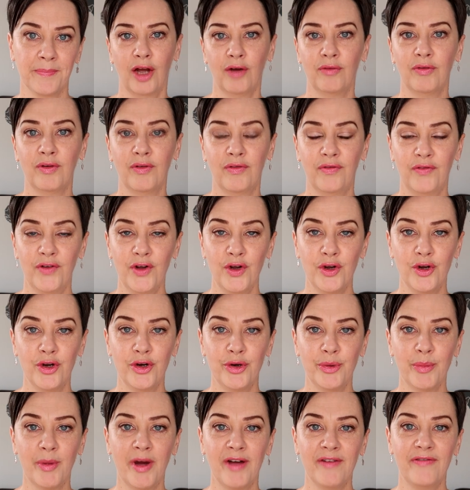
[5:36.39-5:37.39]
For
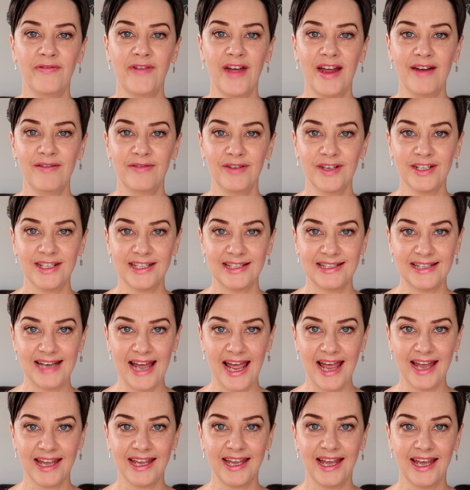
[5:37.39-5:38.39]
food, my favorite
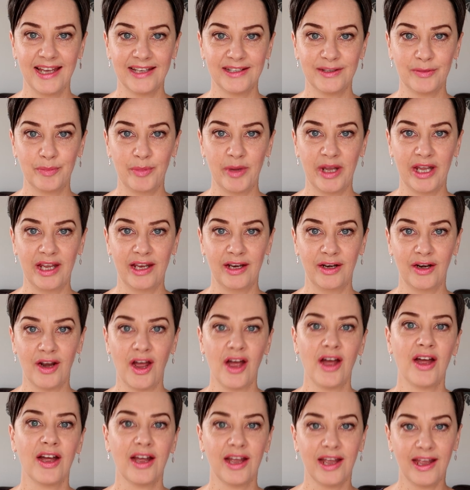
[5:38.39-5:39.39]
snack has been
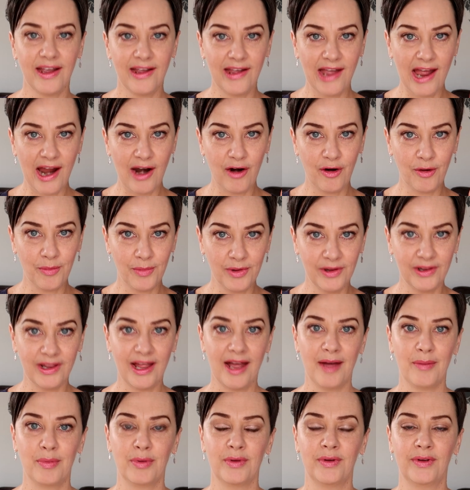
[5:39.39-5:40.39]
caramel
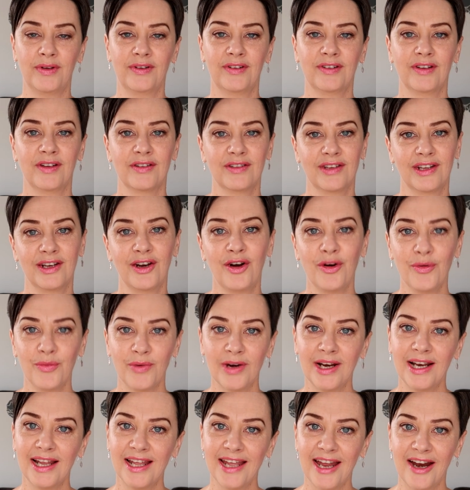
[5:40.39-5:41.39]
apples. They're not
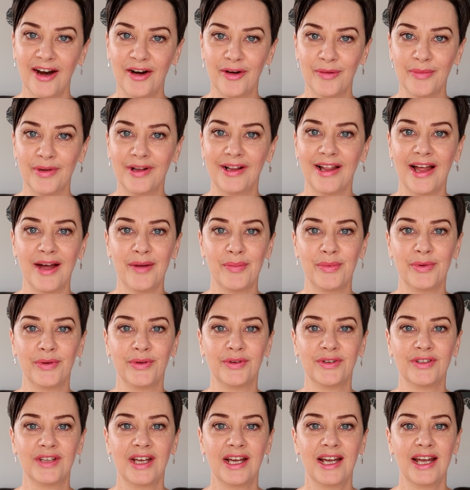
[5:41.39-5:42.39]
really caramel
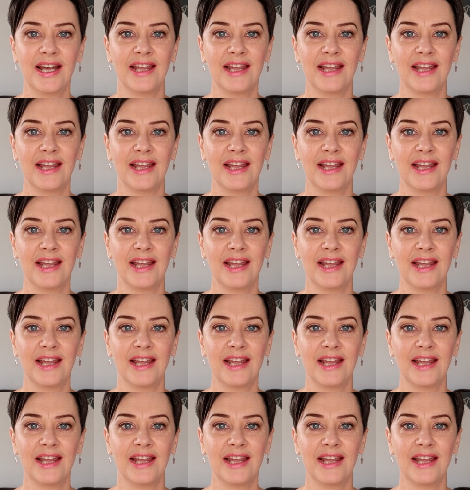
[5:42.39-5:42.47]
apples.